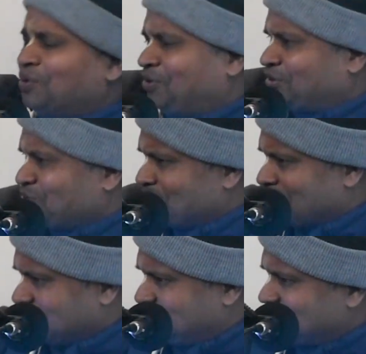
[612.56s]
put so
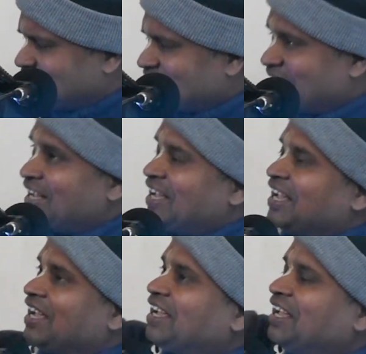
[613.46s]
much.
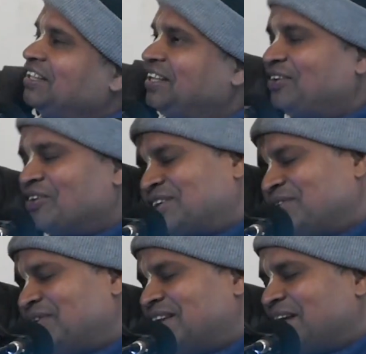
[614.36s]
Again the
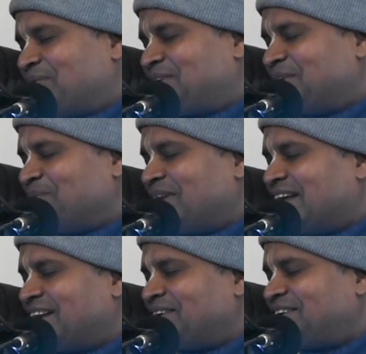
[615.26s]
donkey will have a
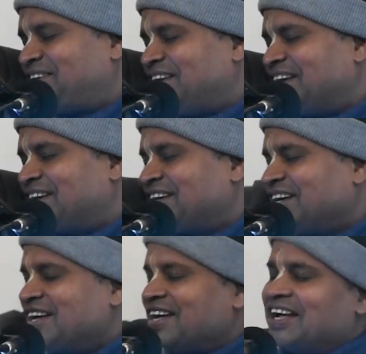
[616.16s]
similar stage.
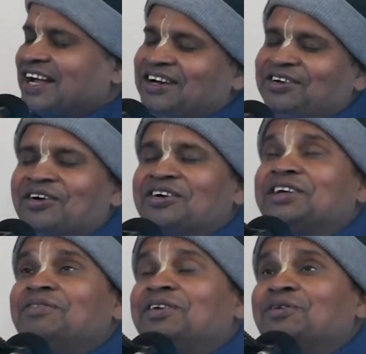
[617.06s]
And
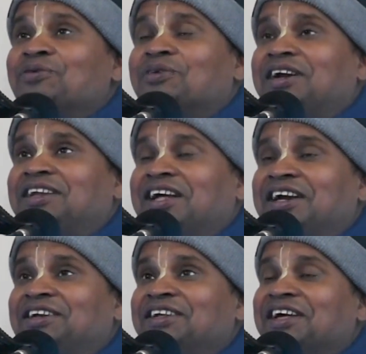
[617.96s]
donkey will look at
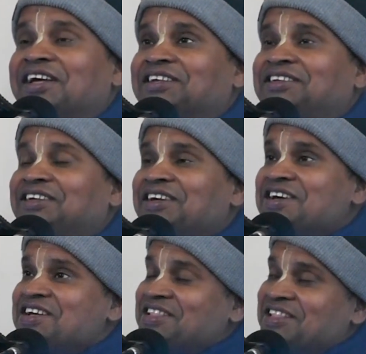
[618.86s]
that. Yes,
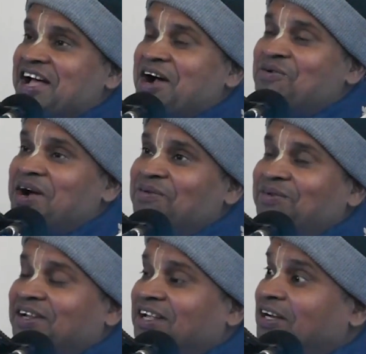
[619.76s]
now I will
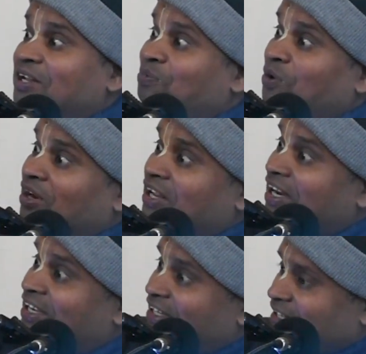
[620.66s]
get. He
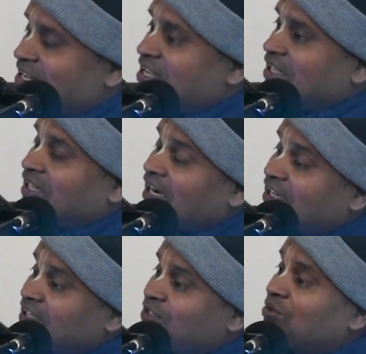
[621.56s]
forget.
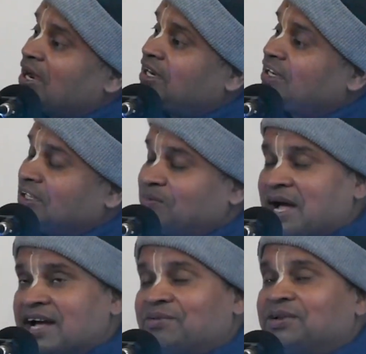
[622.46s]
That is what in
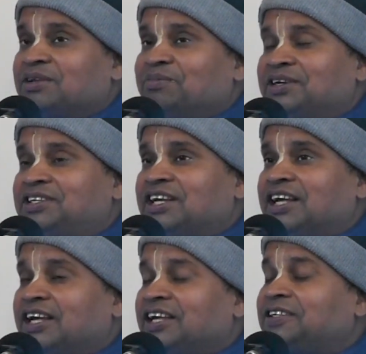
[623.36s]
Bhagavatam it
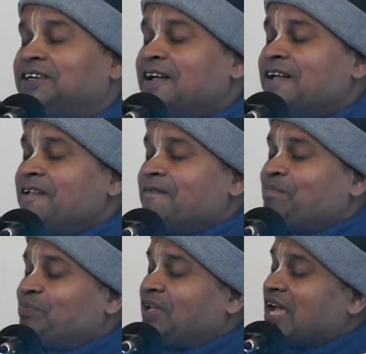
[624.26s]
says.
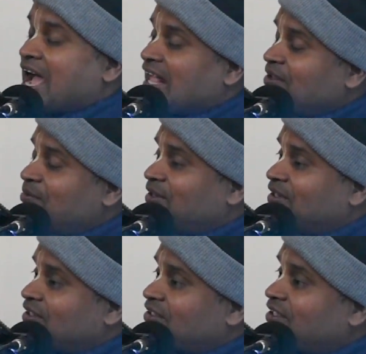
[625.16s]
The
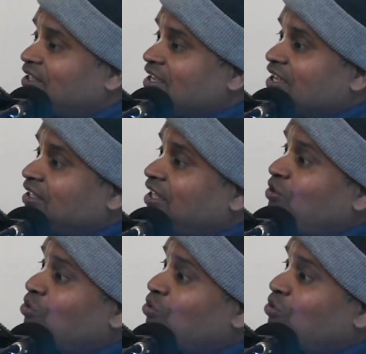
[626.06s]
animals, they